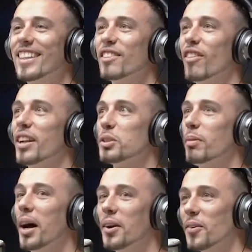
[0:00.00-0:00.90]
then you find a
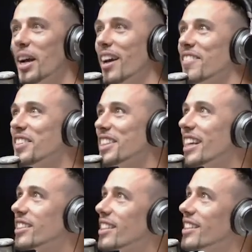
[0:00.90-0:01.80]
spider web, and you're
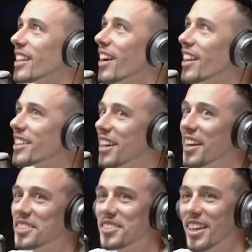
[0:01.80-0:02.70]
like sitting there, hella
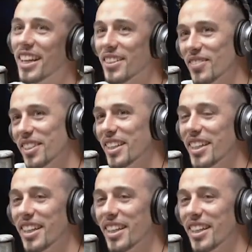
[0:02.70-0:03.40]
concentrating, putting it